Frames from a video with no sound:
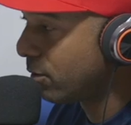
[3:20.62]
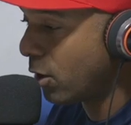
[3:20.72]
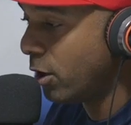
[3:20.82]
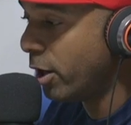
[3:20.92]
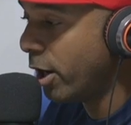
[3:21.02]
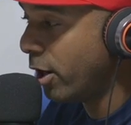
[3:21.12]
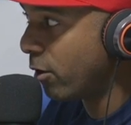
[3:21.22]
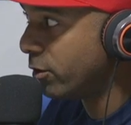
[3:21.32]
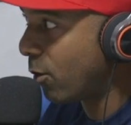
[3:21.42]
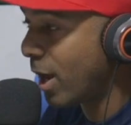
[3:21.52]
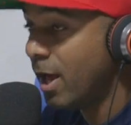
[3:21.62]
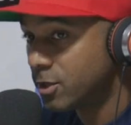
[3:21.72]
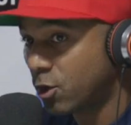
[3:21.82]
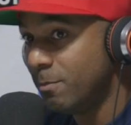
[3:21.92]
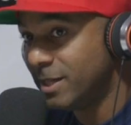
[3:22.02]
No, no, no, no, no. Don't,
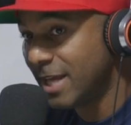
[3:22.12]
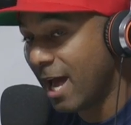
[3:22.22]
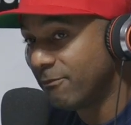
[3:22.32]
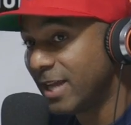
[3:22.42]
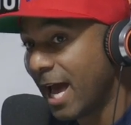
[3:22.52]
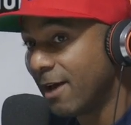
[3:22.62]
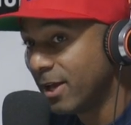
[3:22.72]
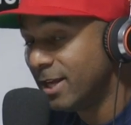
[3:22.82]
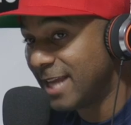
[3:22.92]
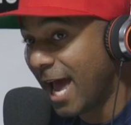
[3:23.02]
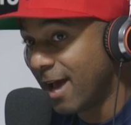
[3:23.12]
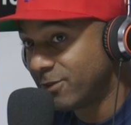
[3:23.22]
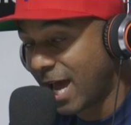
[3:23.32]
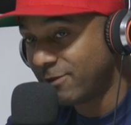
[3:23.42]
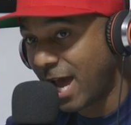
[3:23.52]
excuse me, Dev, Dev, Dev,
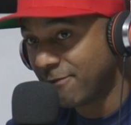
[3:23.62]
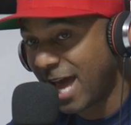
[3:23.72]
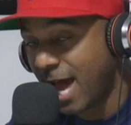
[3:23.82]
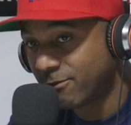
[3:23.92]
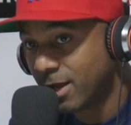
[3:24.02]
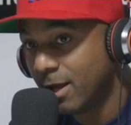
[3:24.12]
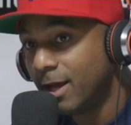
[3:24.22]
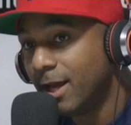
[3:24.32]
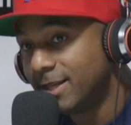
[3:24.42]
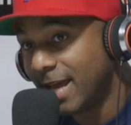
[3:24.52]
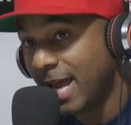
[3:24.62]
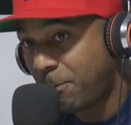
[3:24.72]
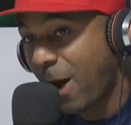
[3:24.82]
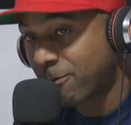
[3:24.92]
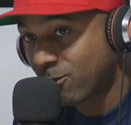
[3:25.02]
Dev, Dev, Dev. Did
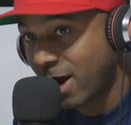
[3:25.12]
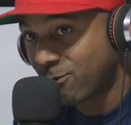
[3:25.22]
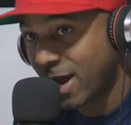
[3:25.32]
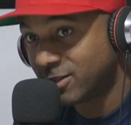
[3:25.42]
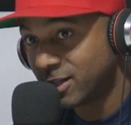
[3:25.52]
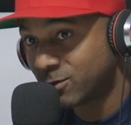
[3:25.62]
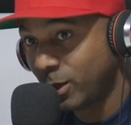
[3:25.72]
he pop a red ranger this